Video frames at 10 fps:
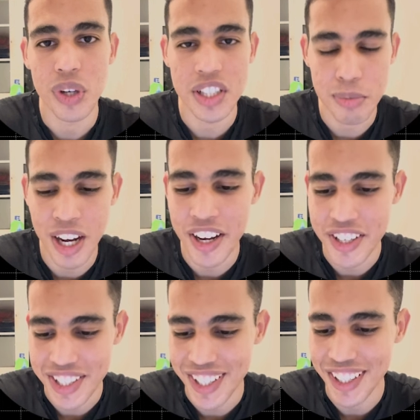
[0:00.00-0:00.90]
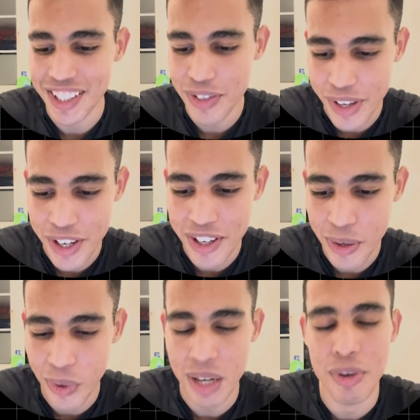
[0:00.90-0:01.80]
What's up guys? In this video
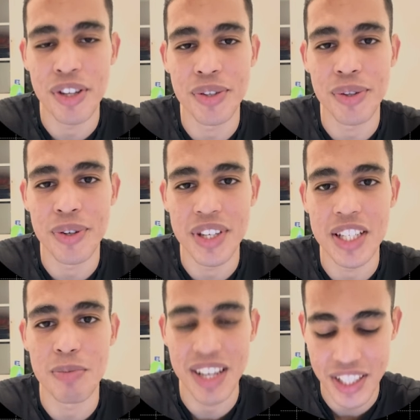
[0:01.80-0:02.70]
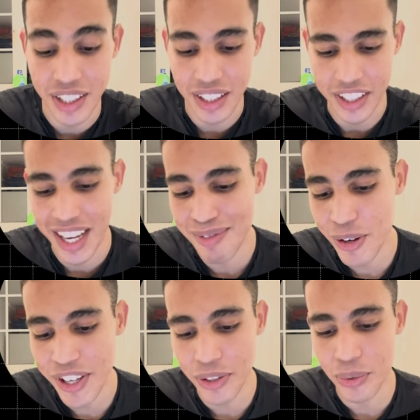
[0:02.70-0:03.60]
what I'm going to do is basically I'm
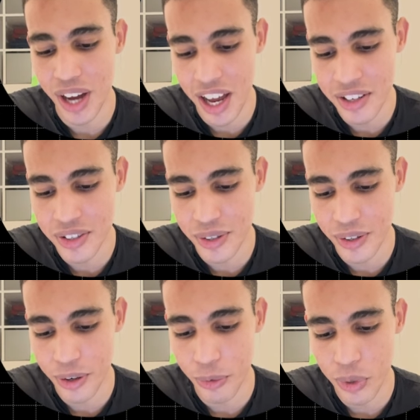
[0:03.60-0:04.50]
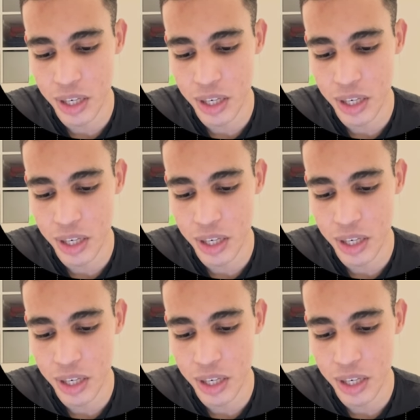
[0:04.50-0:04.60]
going to answer one